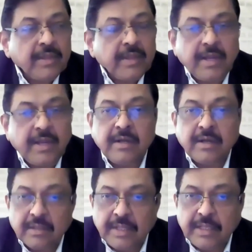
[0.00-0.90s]

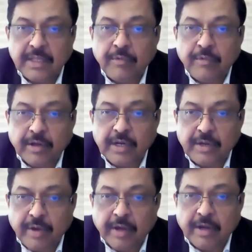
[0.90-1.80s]
and then the
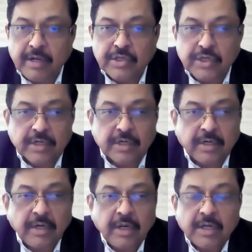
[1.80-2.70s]
evacuated
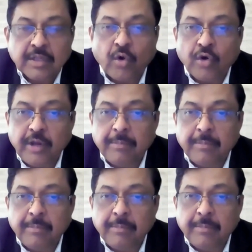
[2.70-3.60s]
children, the only
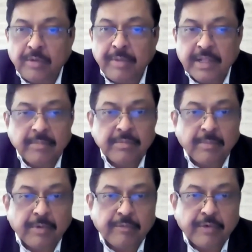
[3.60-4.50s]
practice will make them
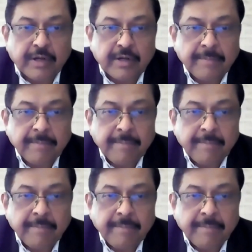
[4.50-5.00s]
the perfect.